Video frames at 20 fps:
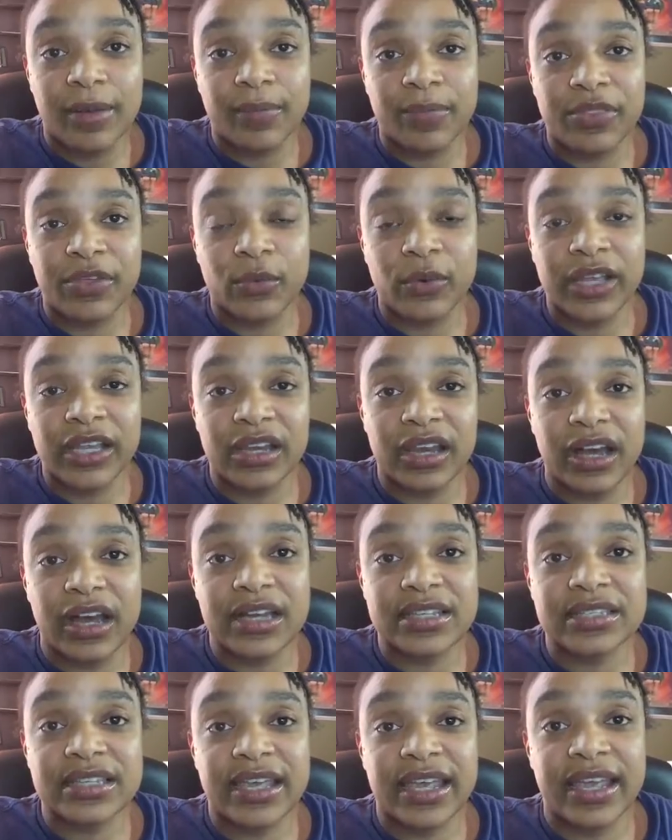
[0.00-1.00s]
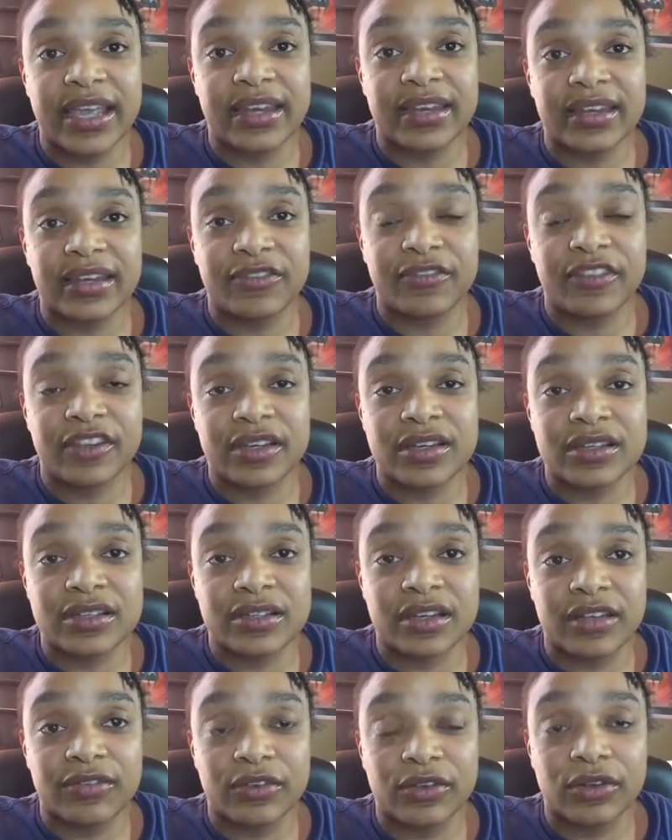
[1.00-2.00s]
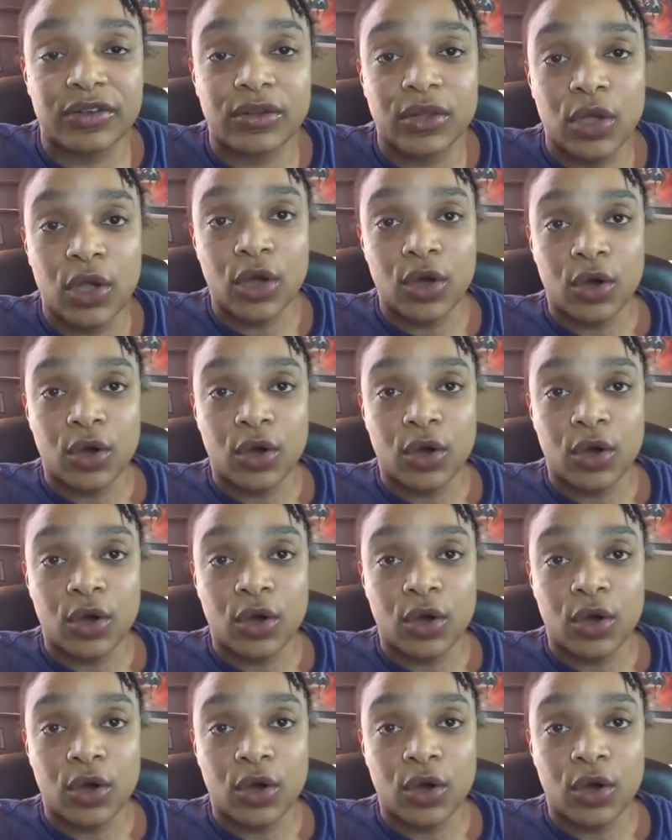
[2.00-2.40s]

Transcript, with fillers: the weight loss and the fitness level,